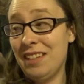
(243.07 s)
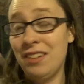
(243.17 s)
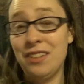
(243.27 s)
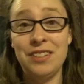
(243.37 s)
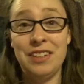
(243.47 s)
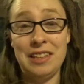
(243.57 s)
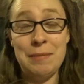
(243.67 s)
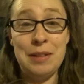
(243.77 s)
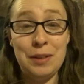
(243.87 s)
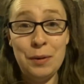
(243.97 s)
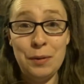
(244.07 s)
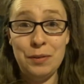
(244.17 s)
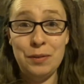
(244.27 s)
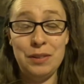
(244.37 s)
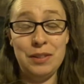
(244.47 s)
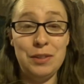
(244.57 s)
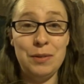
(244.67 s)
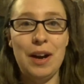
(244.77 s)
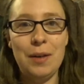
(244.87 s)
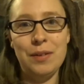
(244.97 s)
thank God they let me go and do
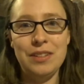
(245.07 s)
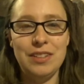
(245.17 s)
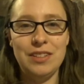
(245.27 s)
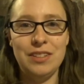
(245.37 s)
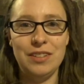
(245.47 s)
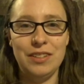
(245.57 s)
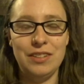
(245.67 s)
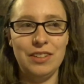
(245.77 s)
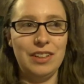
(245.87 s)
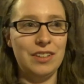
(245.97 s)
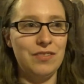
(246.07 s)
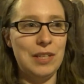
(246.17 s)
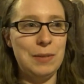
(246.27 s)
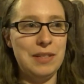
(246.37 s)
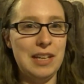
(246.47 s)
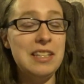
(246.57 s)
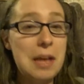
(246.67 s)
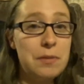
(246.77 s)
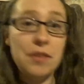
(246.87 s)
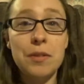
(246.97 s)
what I wanted to do and not convince me, like,
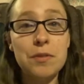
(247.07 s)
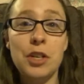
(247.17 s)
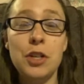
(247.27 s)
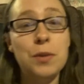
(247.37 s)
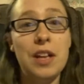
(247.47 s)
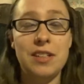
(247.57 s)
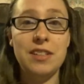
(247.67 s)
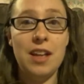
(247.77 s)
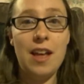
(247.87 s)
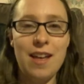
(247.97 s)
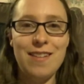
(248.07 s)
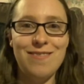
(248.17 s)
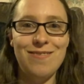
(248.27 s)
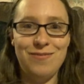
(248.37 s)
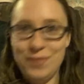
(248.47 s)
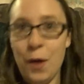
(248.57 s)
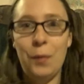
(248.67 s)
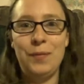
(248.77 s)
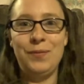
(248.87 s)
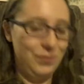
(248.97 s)
Dev, you have to come to church with us.
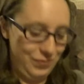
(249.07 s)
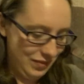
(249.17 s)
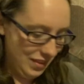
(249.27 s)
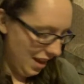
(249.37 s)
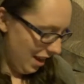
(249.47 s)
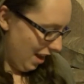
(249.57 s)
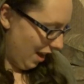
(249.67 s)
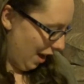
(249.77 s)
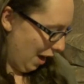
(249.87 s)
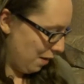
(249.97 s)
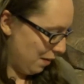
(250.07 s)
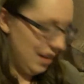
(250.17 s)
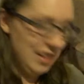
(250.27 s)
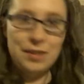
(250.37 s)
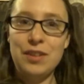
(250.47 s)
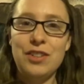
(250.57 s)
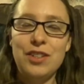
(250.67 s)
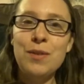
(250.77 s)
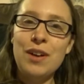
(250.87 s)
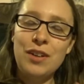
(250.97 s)
No. Anyway, guys, I'm going to show
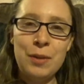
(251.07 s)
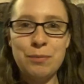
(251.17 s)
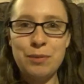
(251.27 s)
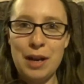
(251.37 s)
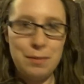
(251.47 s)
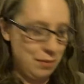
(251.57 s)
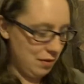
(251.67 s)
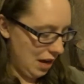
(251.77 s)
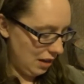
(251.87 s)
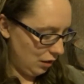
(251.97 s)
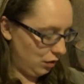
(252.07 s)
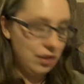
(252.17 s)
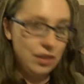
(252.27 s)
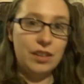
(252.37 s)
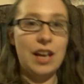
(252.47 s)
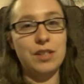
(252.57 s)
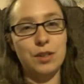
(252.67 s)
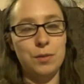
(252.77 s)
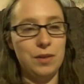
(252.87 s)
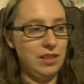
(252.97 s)
you what I got at the Pride Parade, including the
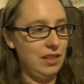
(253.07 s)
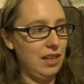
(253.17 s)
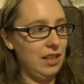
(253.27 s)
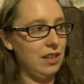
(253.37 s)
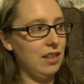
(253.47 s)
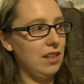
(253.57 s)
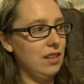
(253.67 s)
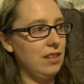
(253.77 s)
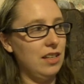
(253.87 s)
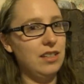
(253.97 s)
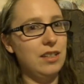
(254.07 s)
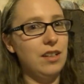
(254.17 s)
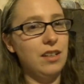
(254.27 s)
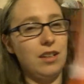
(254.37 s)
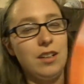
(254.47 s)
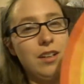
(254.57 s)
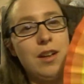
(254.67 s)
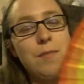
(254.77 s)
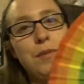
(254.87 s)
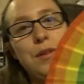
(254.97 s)
Glasgow one, like this
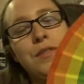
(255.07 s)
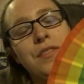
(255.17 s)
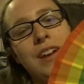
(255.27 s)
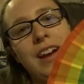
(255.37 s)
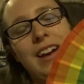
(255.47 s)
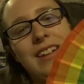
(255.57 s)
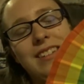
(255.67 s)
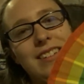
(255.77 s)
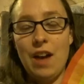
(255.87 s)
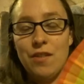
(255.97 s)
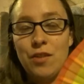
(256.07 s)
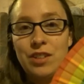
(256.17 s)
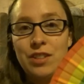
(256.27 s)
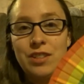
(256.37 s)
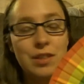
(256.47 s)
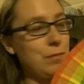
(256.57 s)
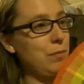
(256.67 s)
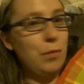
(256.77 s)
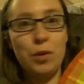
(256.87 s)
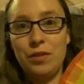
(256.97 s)
beautiful fan. ordered some
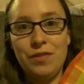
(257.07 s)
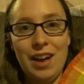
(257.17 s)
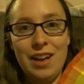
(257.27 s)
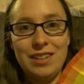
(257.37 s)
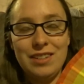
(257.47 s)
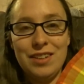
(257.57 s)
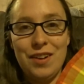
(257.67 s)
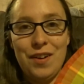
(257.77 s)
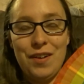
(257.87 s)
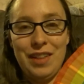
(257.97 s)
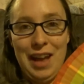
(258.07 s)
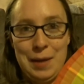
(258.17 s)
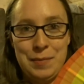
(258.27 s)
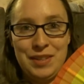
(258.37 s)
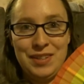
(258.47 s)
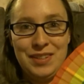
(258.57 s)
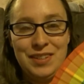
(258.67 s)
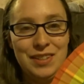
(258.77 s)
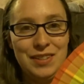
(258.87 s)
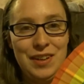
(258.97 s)
more fans on
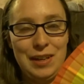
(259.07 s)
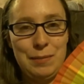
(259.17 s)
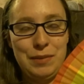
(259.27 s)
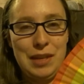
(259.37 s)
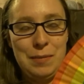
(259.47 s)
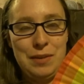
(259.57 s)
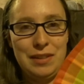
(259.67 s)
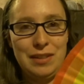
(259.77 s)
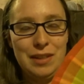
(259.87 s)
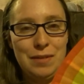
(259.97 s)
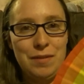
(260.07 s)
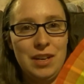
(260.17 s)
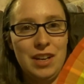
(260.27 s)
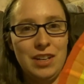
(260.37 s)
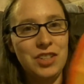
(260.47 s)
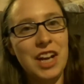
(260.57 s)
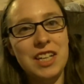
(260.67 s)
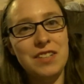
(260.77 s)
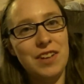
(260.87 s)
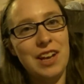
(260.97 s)
Amazon so I can play with some
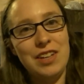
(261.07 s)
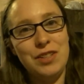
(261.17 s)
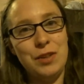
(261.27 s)
Chinese fans